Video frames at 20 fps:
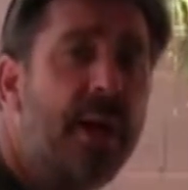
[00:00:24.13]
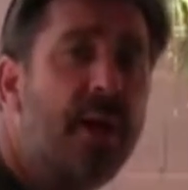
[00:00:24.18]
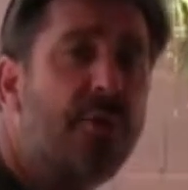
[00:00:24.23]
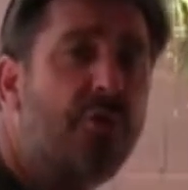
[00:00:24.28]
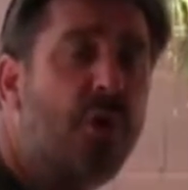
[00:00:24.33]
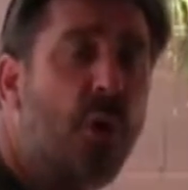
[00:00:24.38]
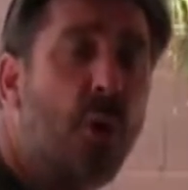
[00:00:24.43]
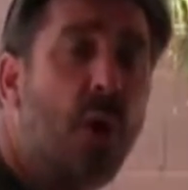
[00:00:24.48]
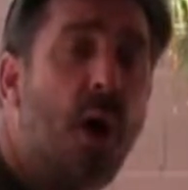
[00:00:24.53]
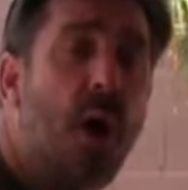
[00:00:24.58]

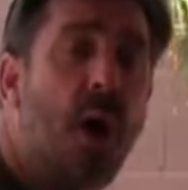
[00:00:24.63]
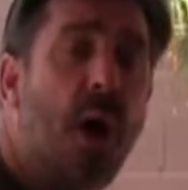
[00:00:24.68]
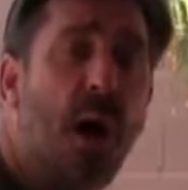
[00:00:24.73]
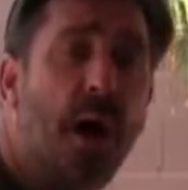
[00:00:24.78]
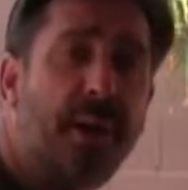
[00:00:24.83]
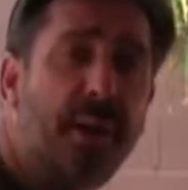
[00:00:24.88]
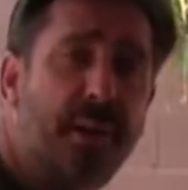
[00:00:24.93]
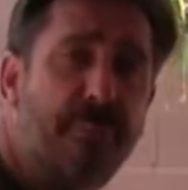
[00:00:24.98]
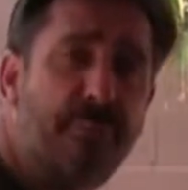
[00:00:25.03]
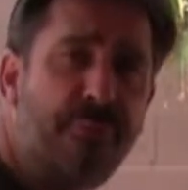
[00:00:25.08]
So
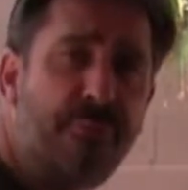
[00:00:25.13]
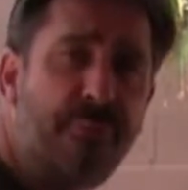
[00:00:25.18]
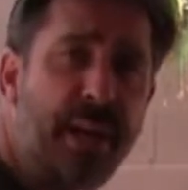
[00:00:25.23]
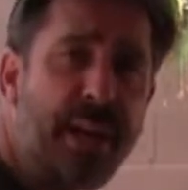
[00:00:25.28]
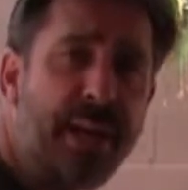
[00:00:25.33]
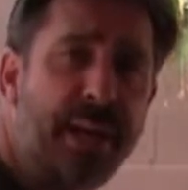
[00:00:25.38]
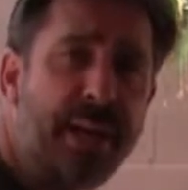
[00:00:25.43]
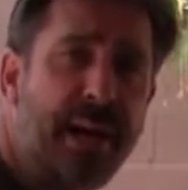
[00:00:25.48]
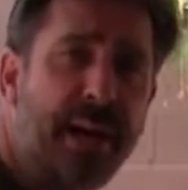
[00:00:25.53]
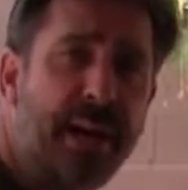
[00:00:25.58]
on
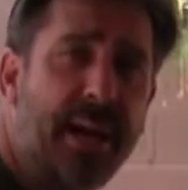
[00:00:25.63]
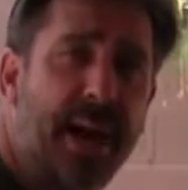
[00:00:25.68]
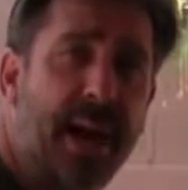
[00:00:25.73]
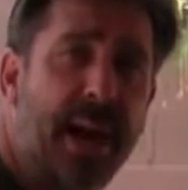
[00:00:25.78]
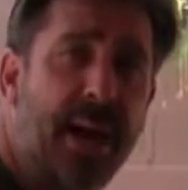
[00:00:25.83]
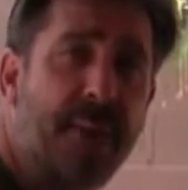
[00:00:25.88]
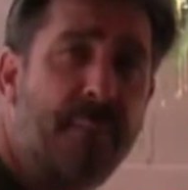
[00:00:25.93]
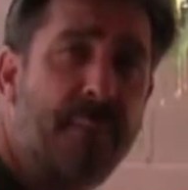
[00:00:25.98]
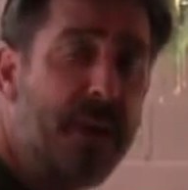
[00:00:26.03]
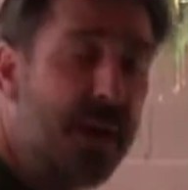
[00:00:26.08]

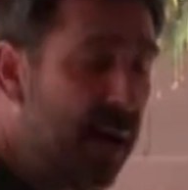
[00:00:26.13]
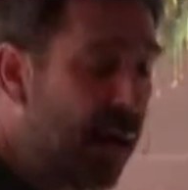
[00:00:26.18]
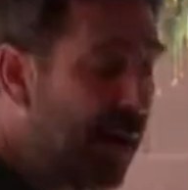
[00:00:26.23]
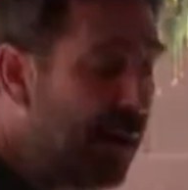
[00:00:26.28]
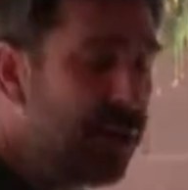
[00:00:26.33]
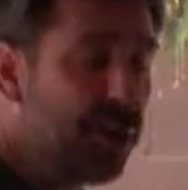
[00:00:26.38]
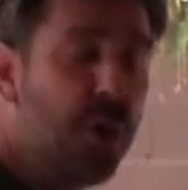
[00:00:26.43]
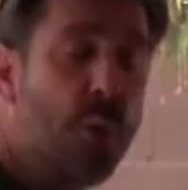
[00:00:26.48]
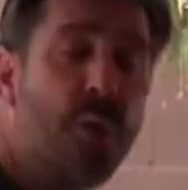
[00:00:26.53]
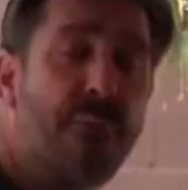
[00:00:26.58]
lymphman.com,
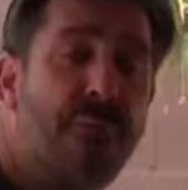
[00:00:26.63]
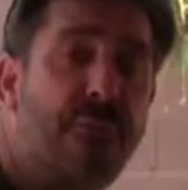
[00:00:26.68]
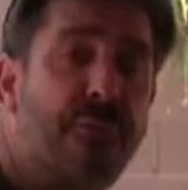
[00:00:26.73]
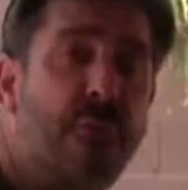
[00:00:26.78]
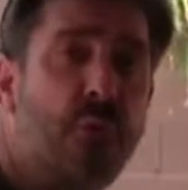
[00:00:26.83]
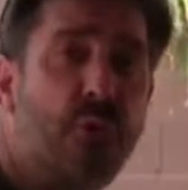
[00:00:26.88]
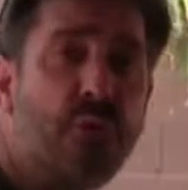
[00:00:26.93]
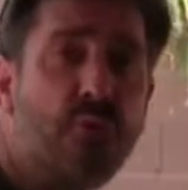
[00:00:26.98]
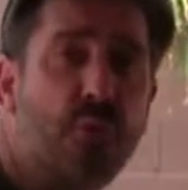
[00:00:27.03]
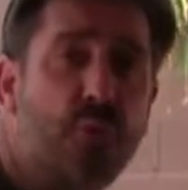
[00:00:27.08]
I show a
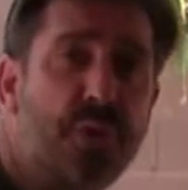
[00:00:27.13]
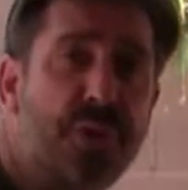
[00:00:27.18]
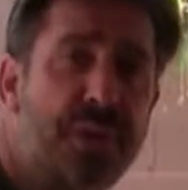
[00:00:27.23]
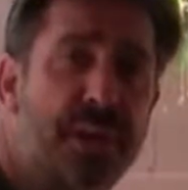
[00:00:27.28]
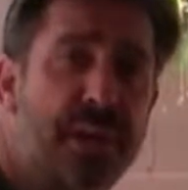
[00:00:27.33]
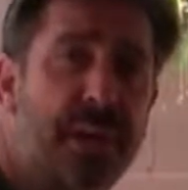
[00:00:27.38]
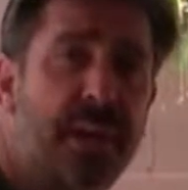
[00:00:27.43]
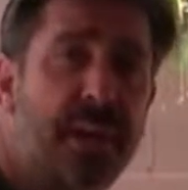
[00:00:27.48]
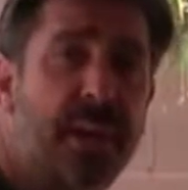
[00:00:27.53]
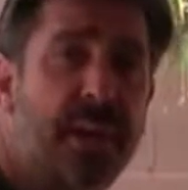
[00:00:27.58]
full
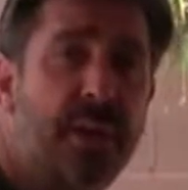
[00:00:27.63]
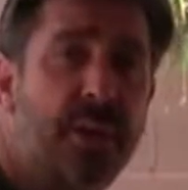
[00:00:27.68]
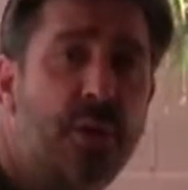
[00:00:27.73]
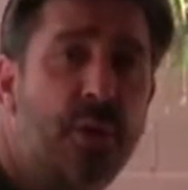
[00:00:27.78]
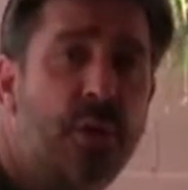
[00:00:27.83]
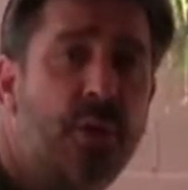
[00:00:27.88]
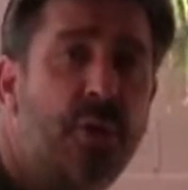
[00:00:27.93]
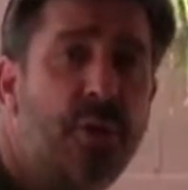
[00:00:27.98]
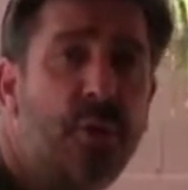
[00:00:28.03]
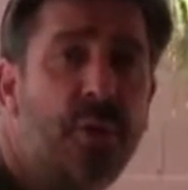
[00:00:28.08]
routine that you
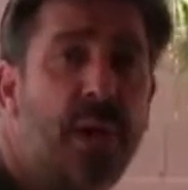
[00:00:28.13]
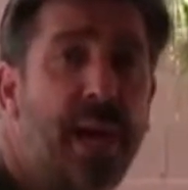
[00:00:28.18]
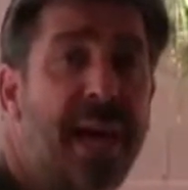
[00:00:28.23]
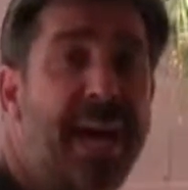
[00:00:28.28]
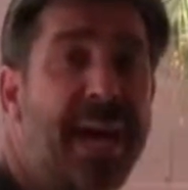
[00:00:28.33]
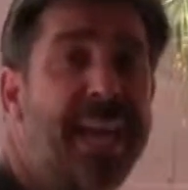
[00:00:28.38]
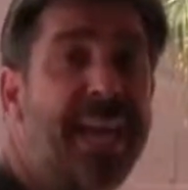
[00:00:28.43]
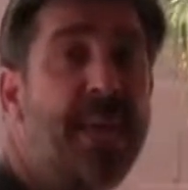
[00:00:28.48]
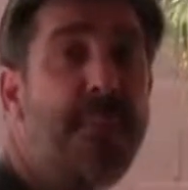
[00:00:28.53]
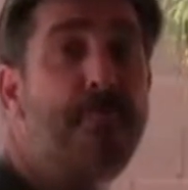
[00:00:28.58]
can do to
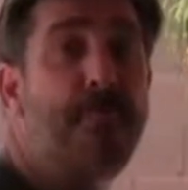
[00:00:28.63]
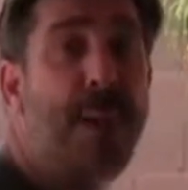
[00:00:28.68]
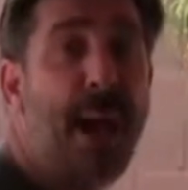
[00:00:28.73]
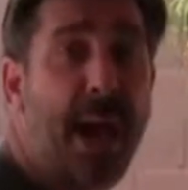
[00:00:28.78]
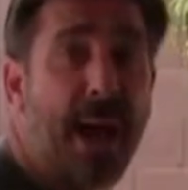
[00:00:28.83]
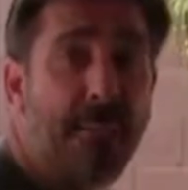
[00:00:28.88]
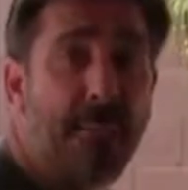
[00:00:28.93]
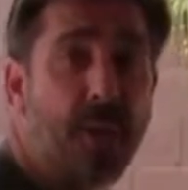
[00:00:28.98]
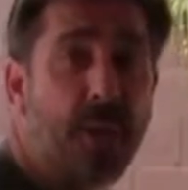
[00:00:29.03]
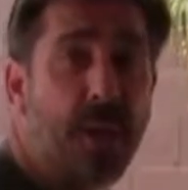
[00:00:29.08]
any
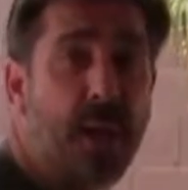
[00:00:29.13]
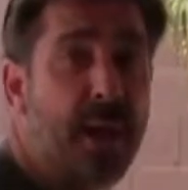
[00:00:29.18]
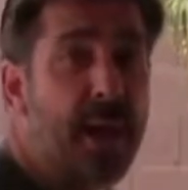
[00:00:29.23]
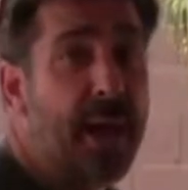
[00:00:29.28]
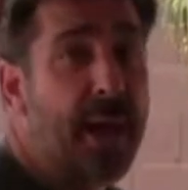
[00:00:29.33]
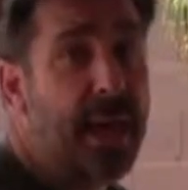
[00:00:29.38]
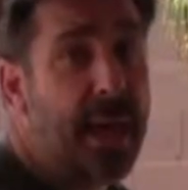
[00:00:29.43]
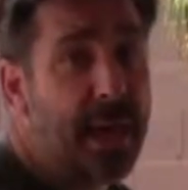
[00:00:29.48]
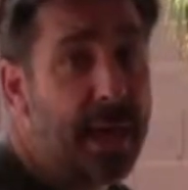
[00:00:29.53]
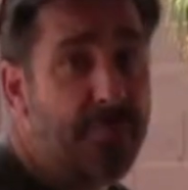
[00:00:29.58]
mammal,
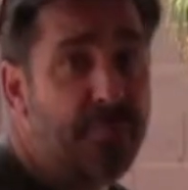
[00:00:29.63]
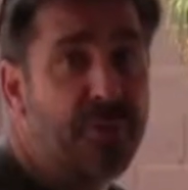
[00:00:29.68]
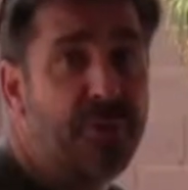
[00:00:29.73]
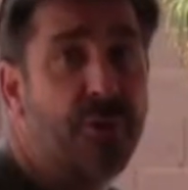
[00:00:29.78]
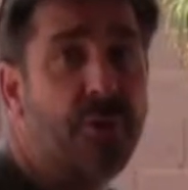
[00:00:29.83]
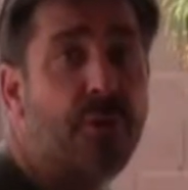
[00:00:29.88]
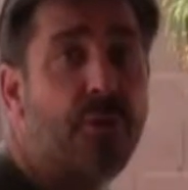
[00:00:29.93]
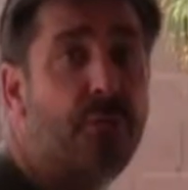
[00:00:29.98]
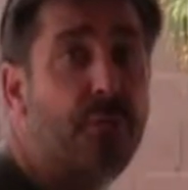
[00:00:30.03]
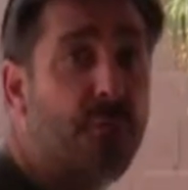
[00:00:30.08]

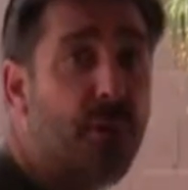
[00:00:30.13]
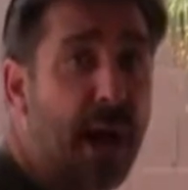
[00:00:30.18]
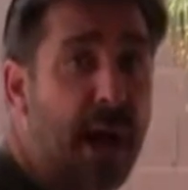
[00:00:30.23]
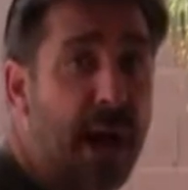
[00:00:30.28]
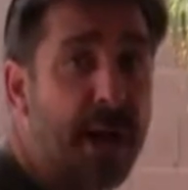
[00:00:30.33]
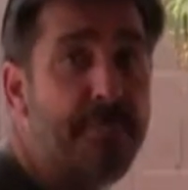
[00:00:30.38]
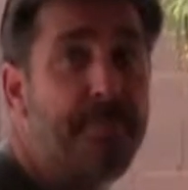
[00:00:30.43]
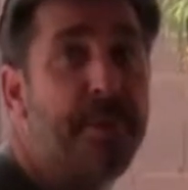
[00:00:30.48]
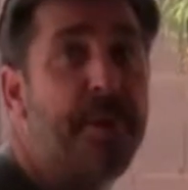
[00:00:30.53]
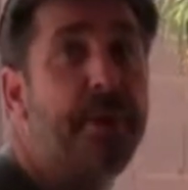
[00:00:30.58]
hamster,
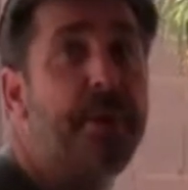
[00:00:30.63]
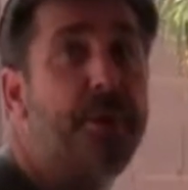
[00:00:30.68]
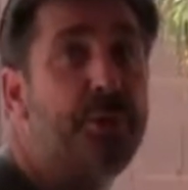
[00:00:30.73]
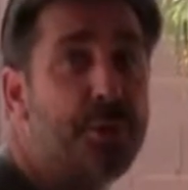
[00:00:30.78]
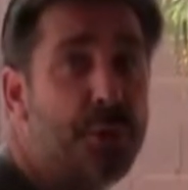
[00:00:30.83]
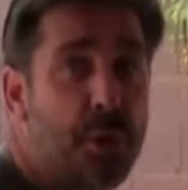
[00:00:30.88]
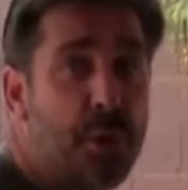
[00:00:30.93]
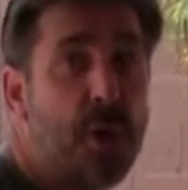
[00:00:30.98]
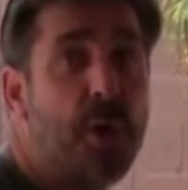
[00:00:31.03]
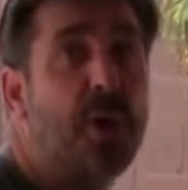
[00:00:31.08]
rabbit,
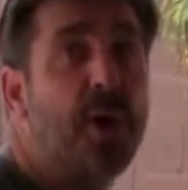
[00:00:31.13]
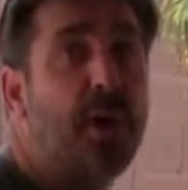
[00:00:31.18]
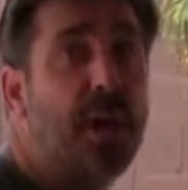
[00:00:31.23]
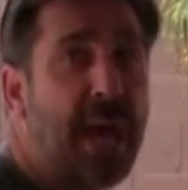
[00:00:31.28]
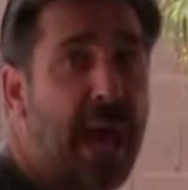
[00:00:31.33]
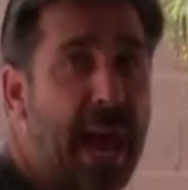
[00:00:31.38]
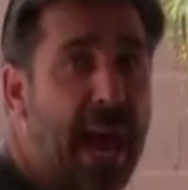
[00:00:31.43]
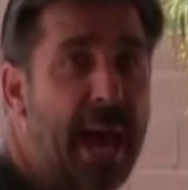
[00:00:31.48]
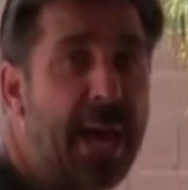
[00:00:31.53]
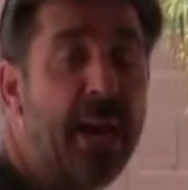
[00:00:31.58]
dog,
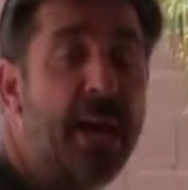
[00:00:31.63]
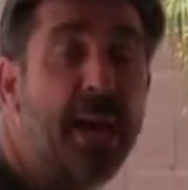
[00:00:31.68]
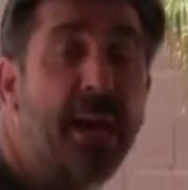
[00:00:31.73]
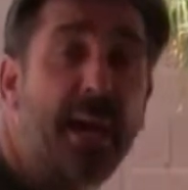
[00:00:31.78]
cat.